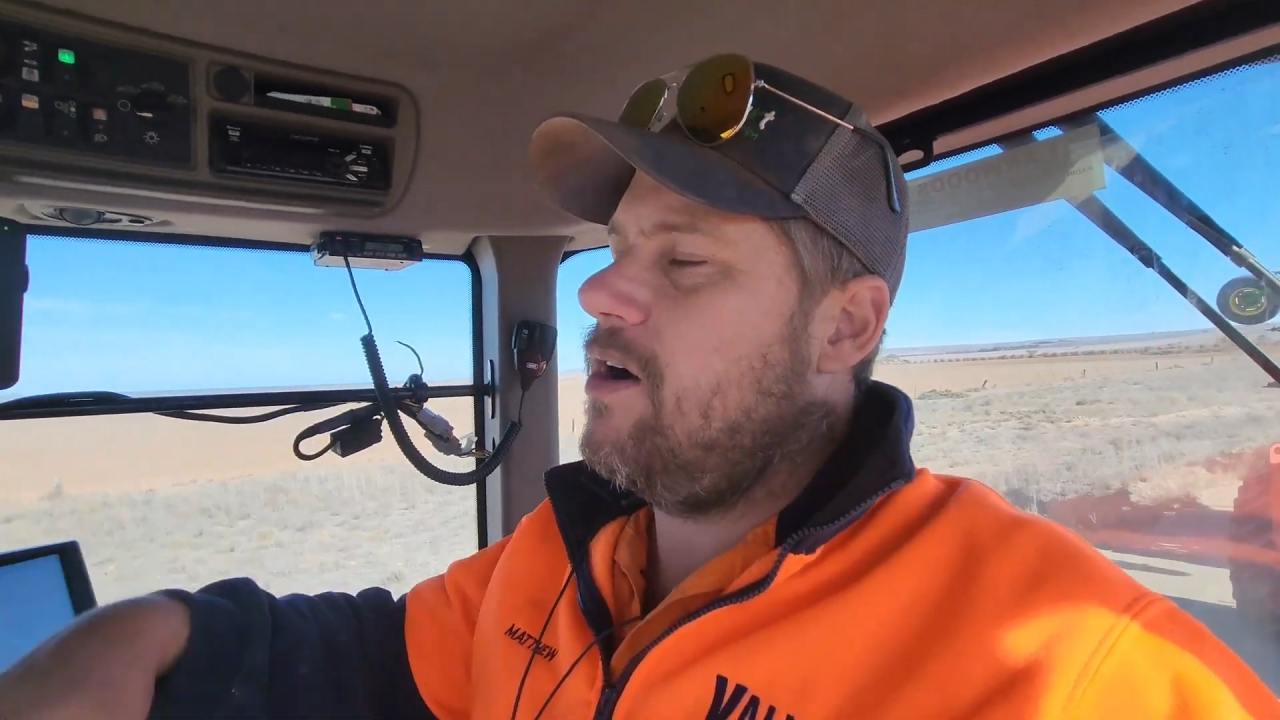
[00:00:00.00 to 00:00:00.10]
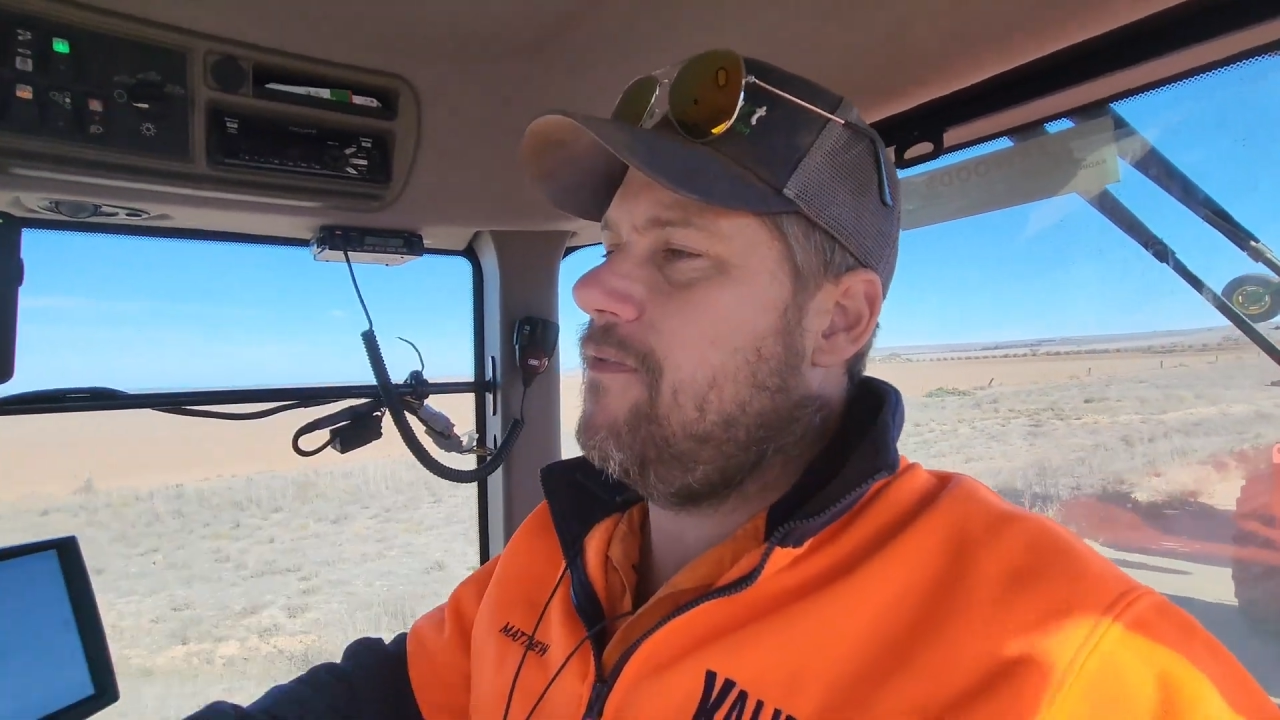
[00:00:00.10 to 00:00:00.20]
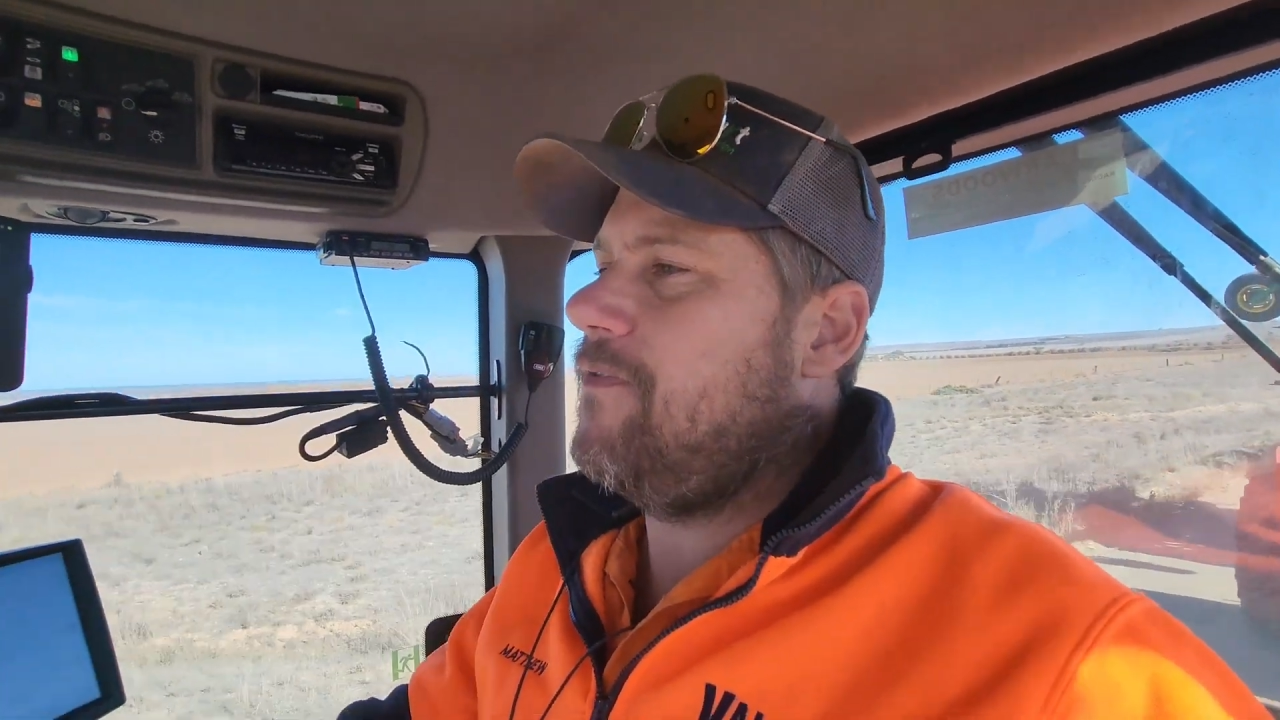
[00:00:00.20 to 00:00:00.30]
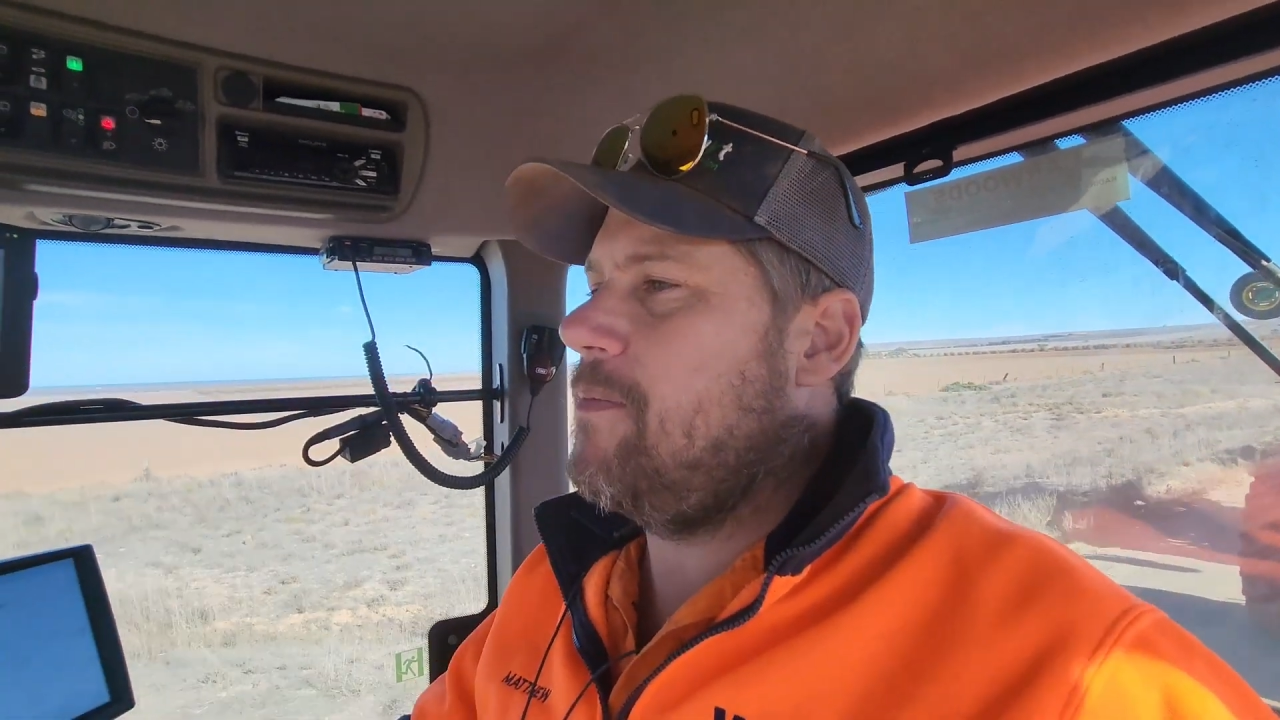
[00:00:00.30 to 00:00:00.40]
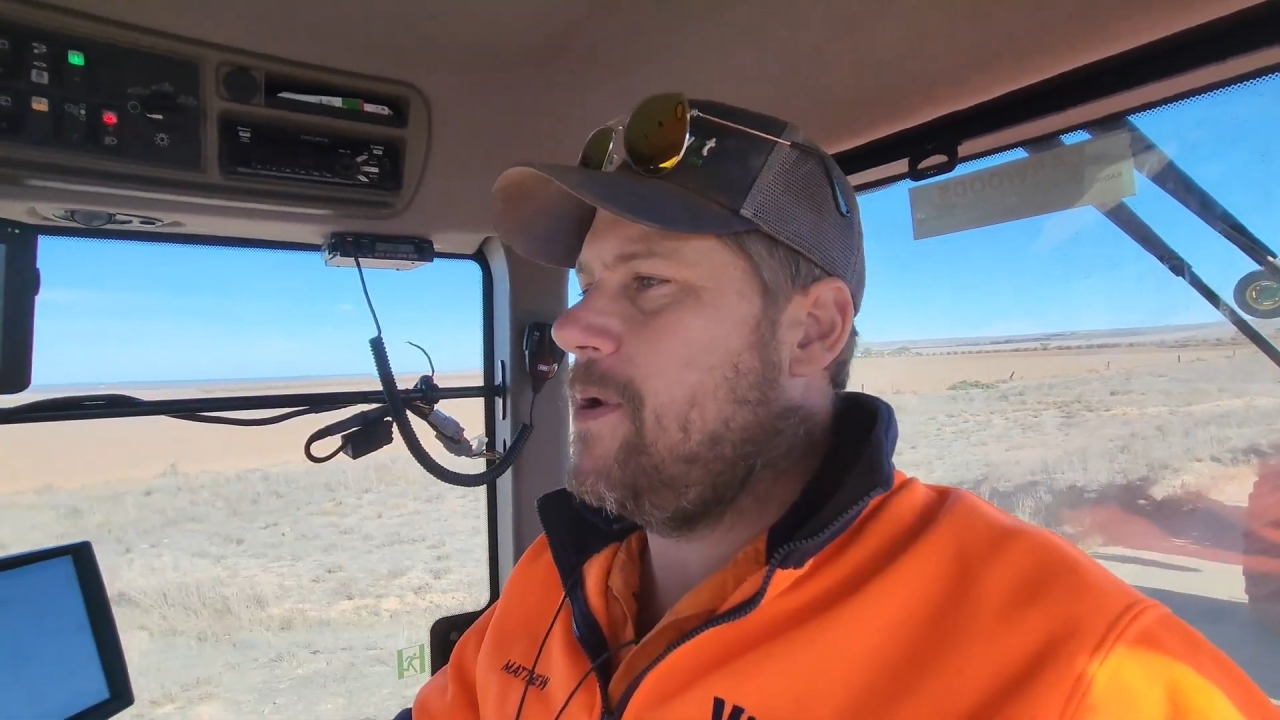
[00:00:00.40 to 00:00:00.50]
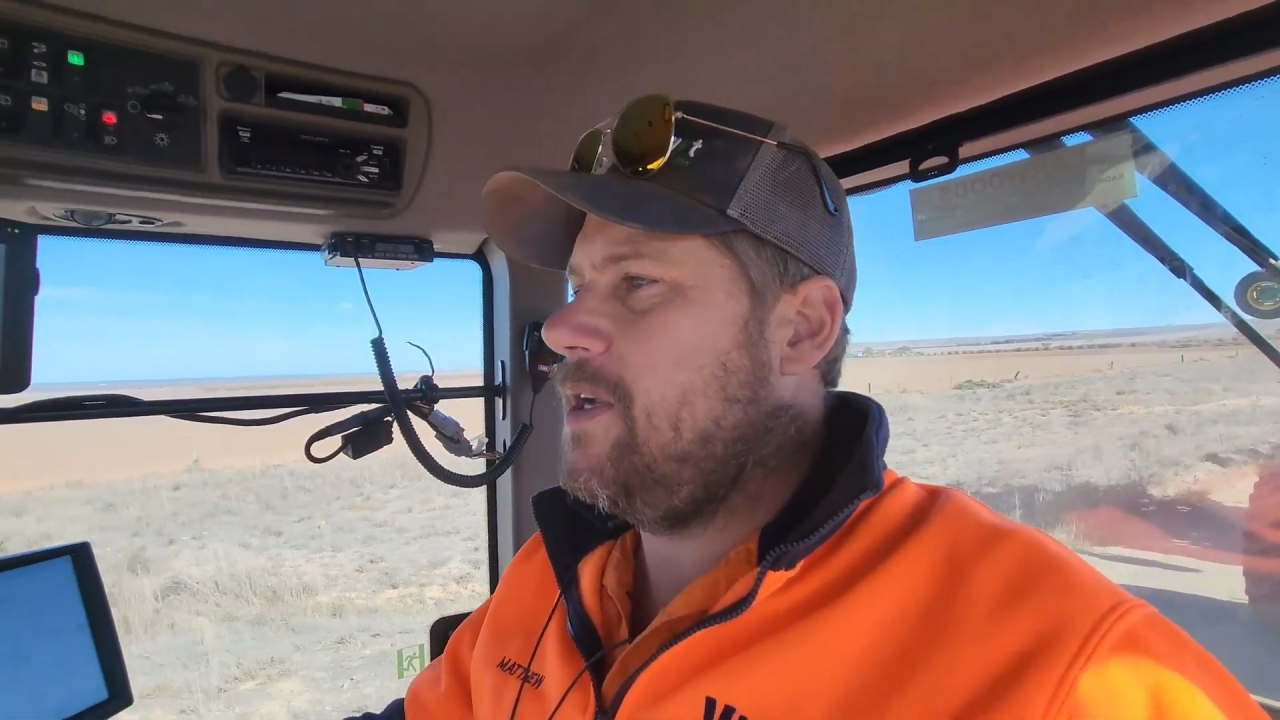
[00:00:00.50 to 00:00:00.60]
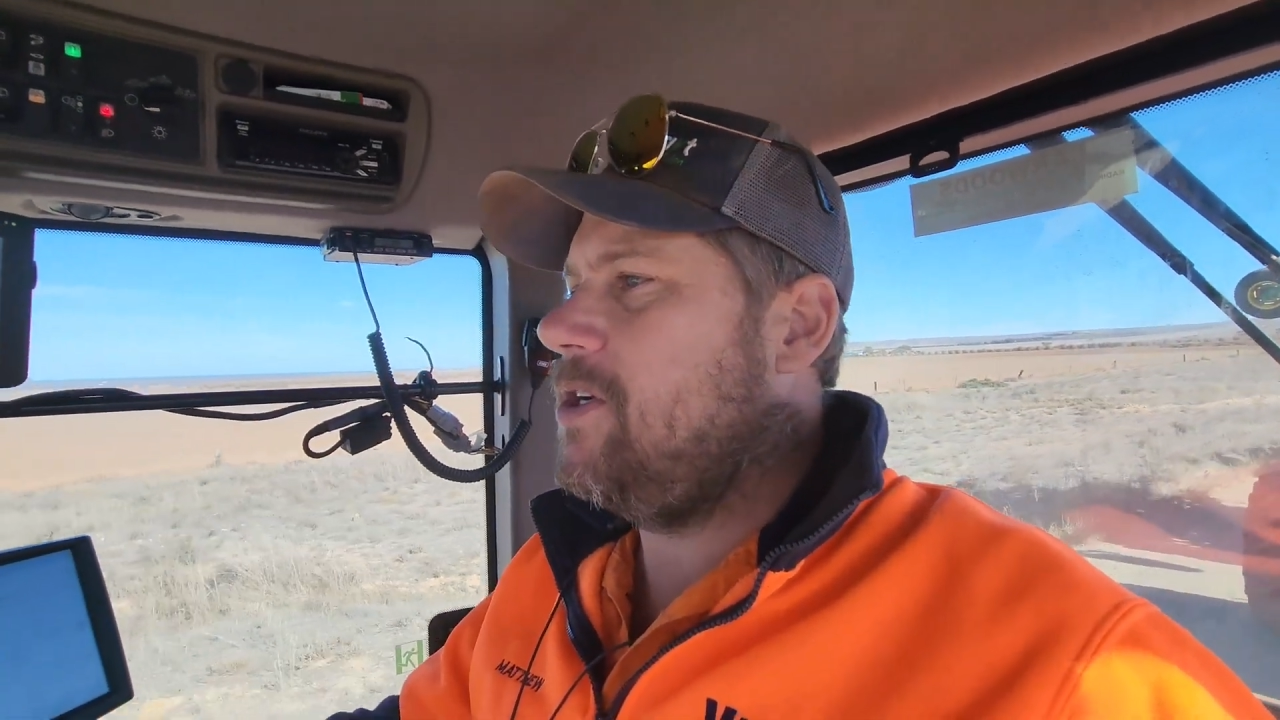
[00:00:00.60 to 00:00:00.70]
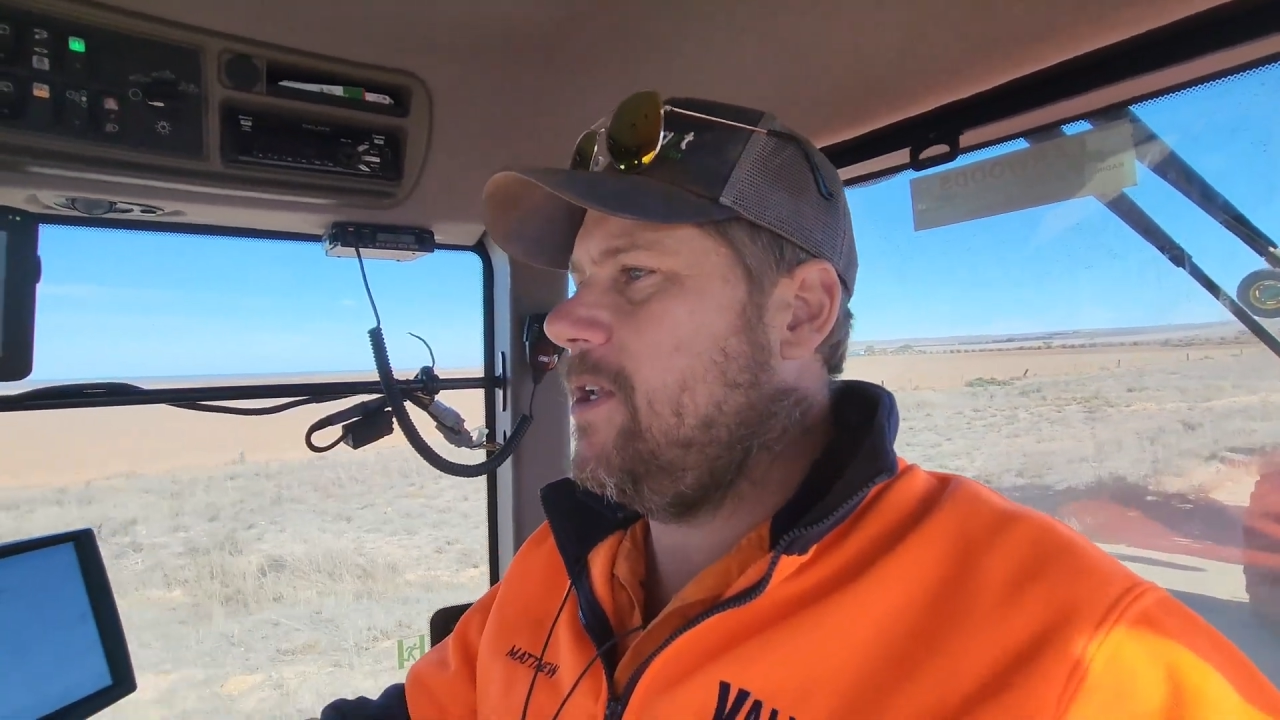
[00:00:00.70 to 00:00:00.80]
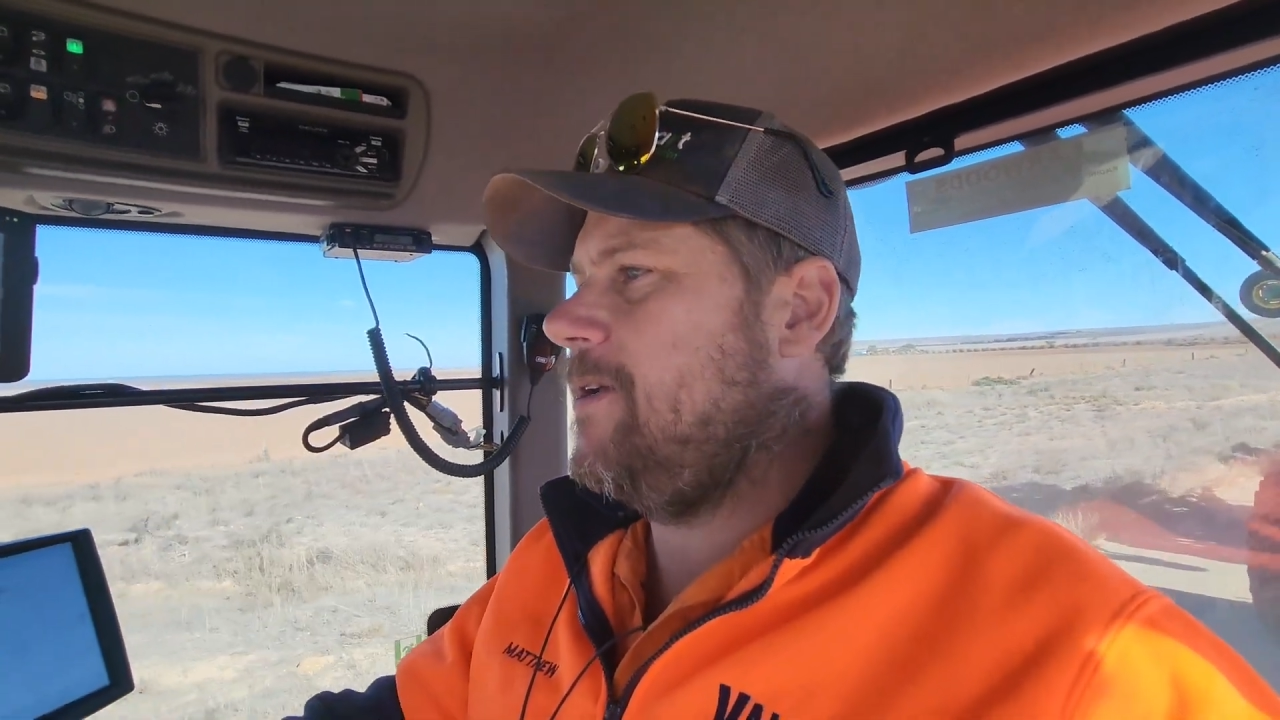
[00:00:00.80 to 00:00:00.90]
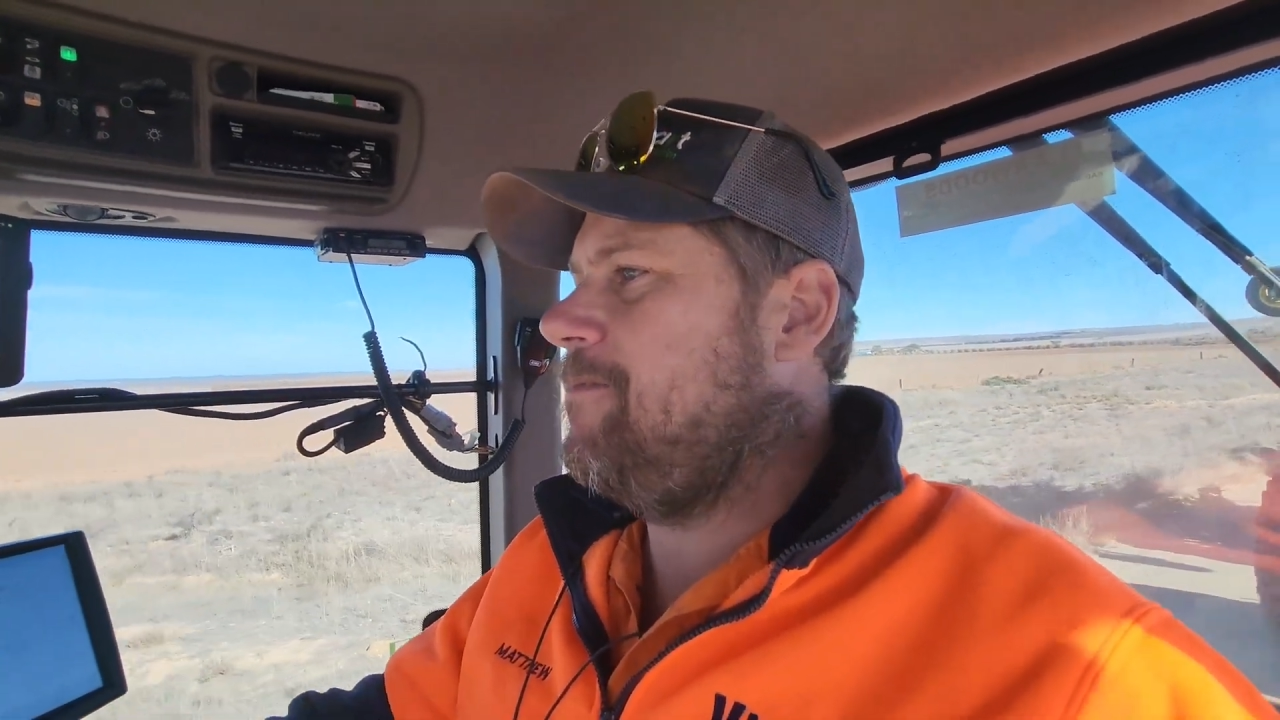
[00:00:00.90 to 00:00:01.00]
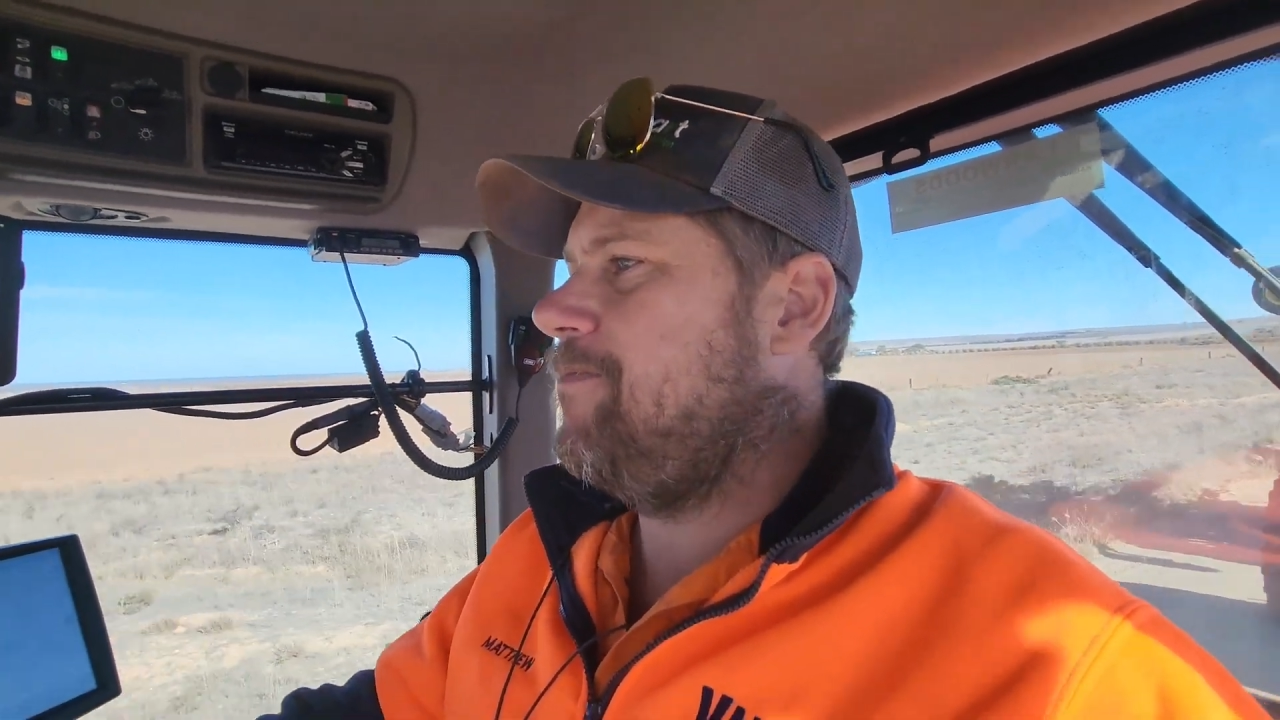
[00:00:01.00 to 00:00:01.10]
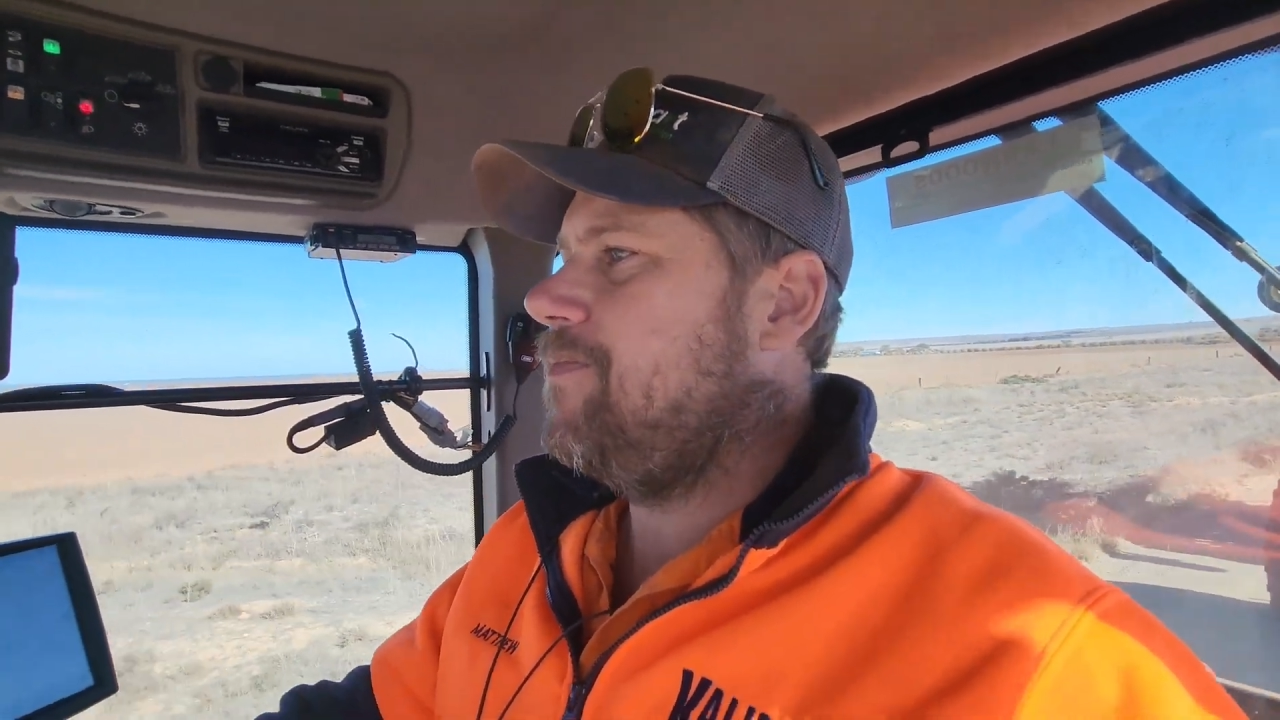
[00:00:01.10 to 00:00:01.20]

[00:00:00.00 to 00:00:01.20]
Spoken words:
off the peninsula.